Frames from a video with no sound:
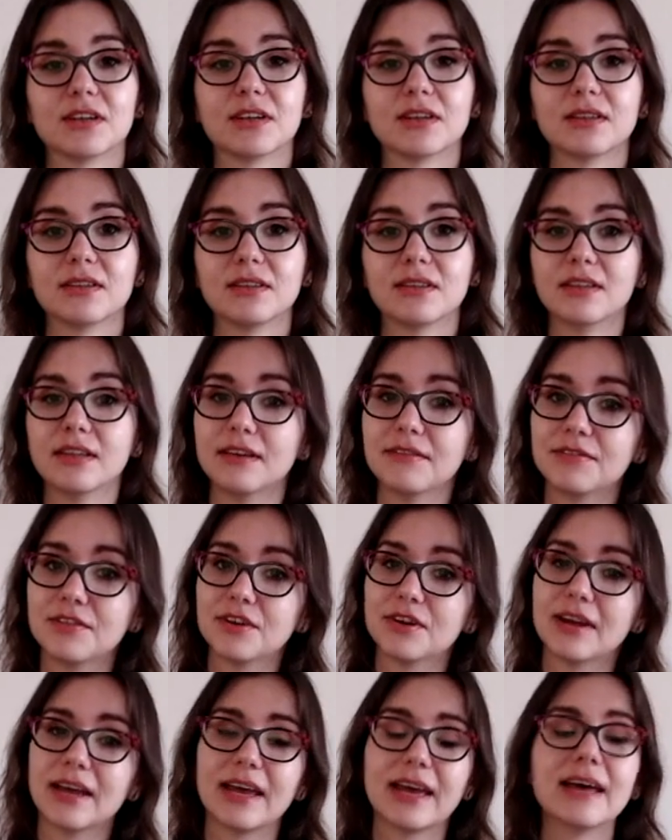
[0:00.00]
lift
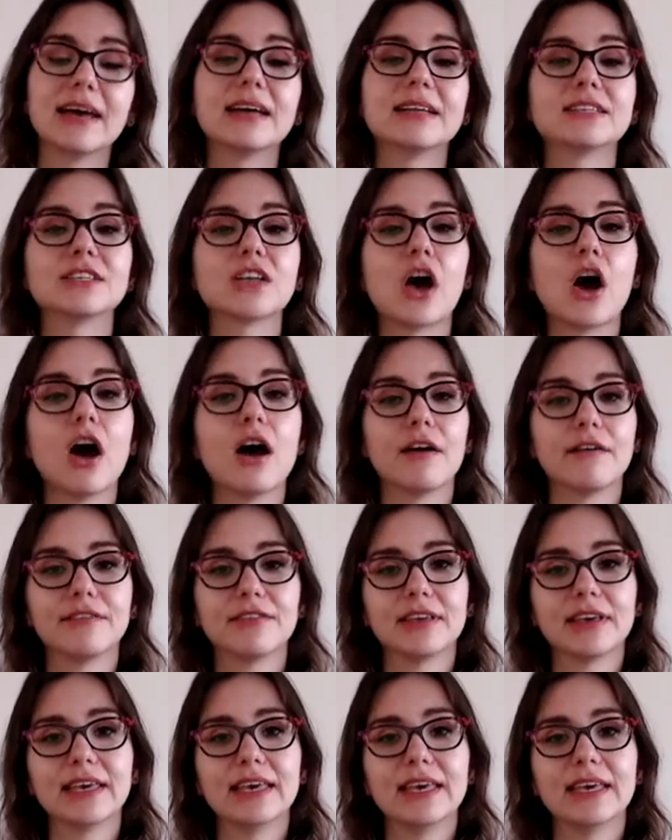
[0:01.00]
their hands off
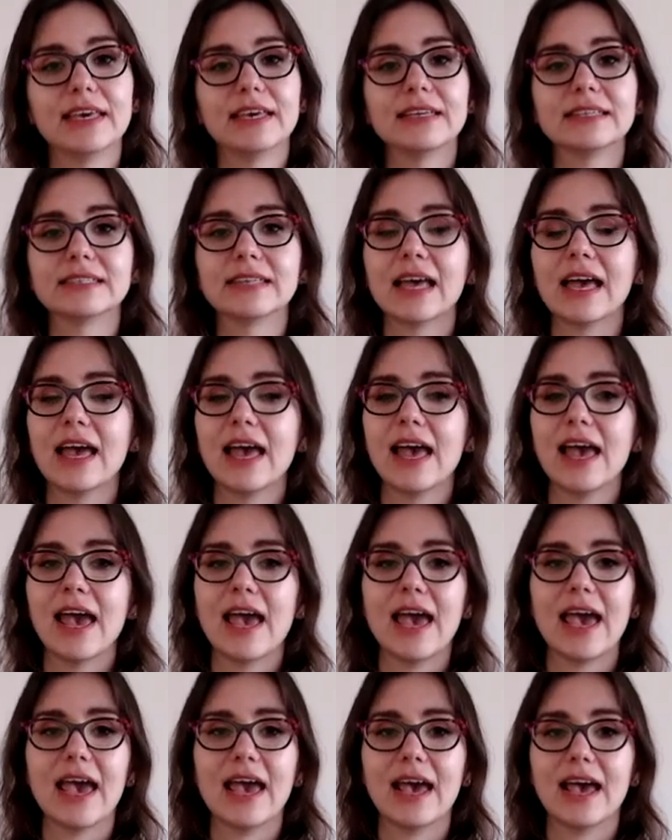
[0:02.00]
the keys
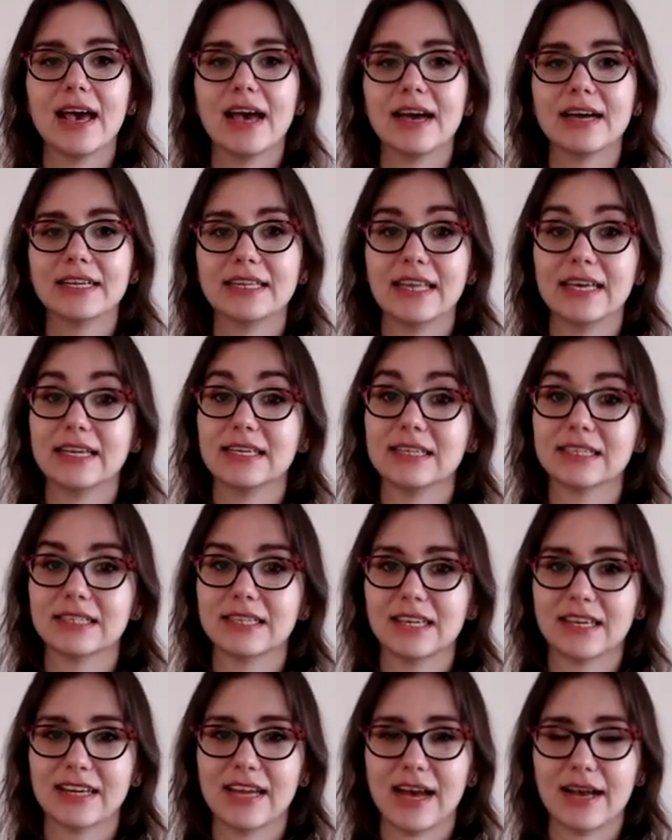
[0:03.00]
and they
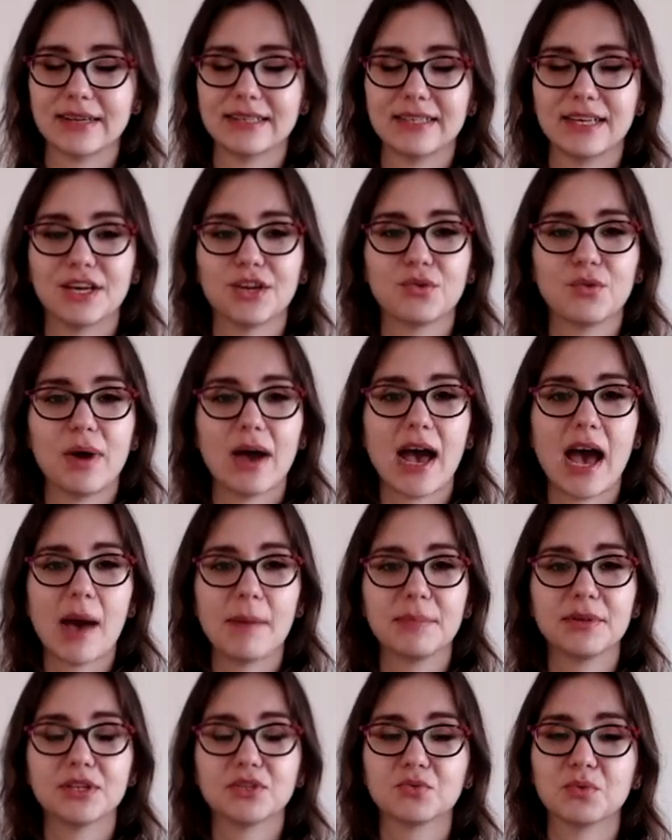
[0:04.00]
disconnect. And what
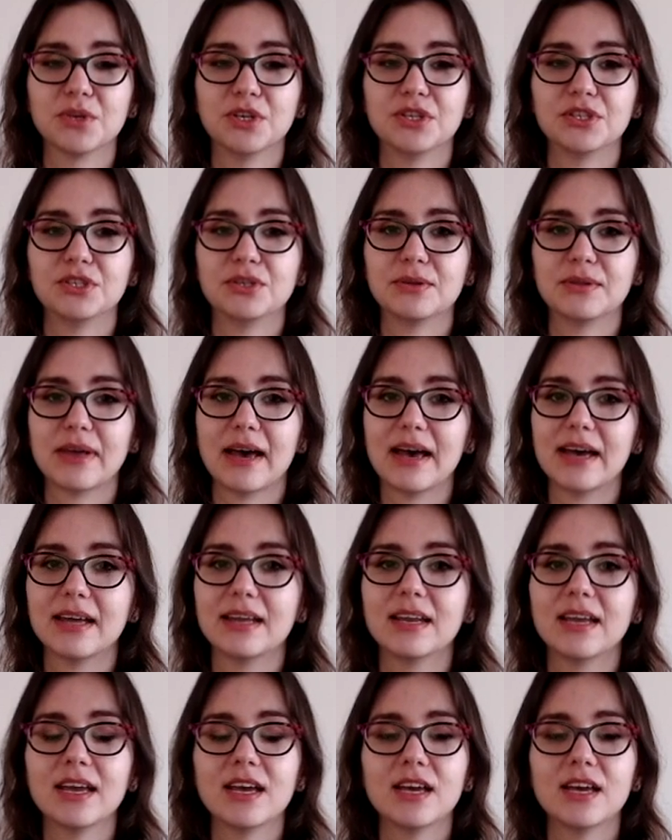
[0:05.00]
happens when you do that?